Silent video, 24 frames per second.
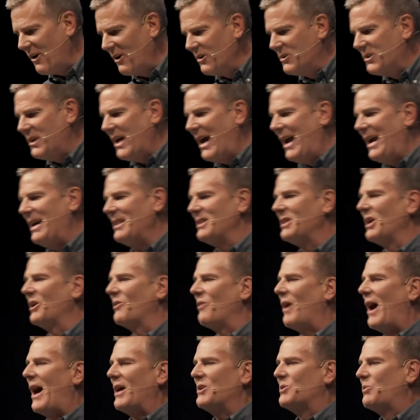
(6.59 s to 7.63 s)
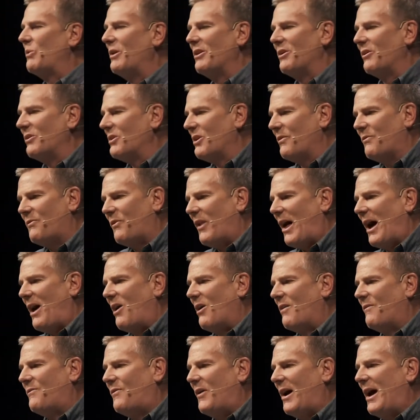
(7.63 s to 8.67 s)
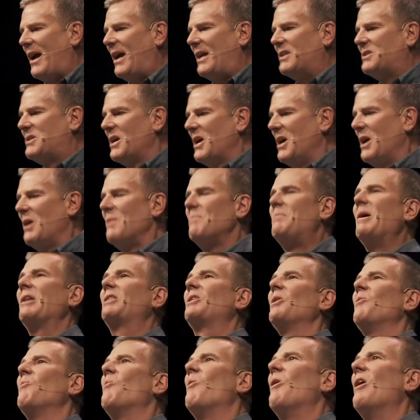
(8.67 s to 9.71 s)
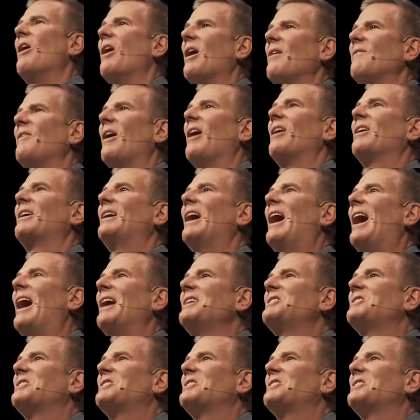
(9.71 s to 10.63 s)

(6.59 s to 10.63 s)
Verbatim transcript: verse 8, the grass withers, the flower fades, but the Word of our God